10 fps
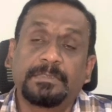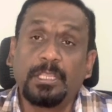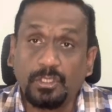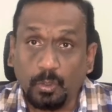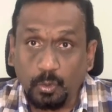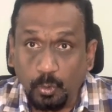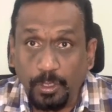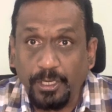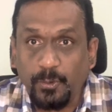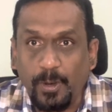So you
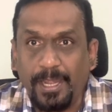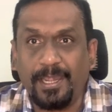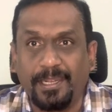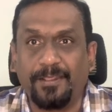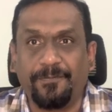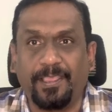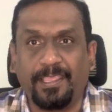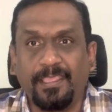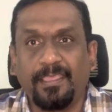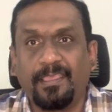need to identify
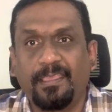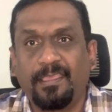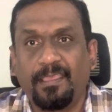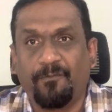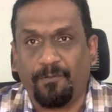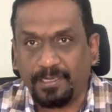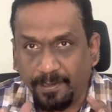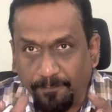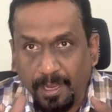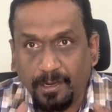
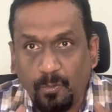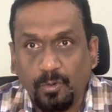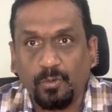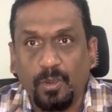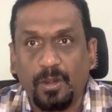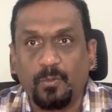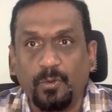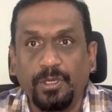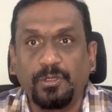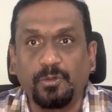whatever account you are
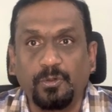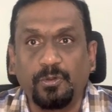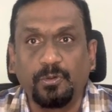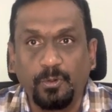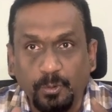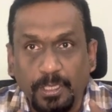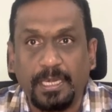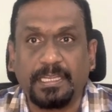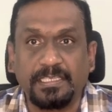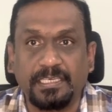going to do the
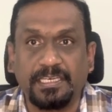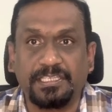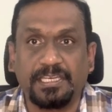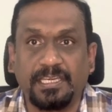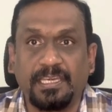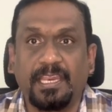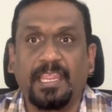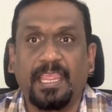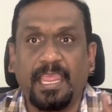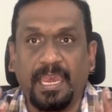
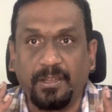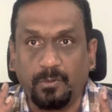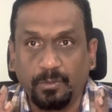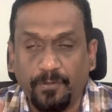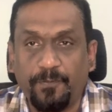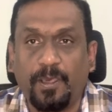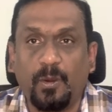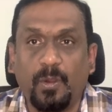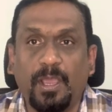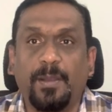reconciliation and do the
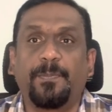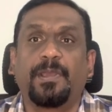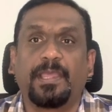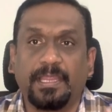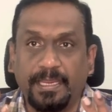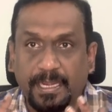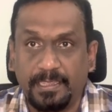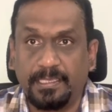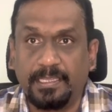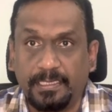follow-up,
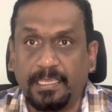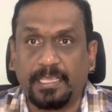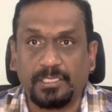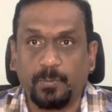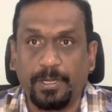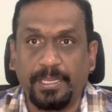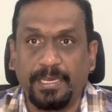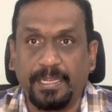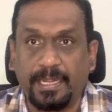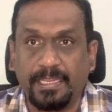get the corresponding
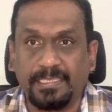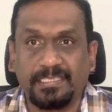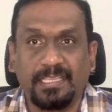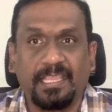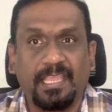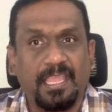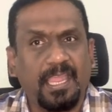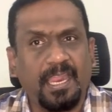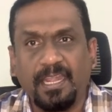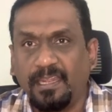entries,
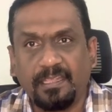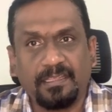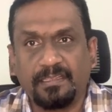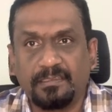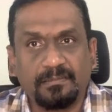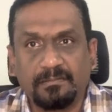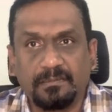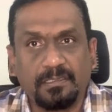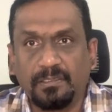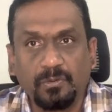and
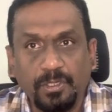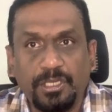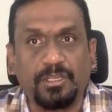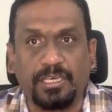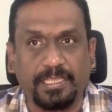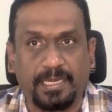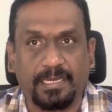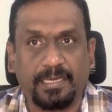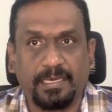you need to clear.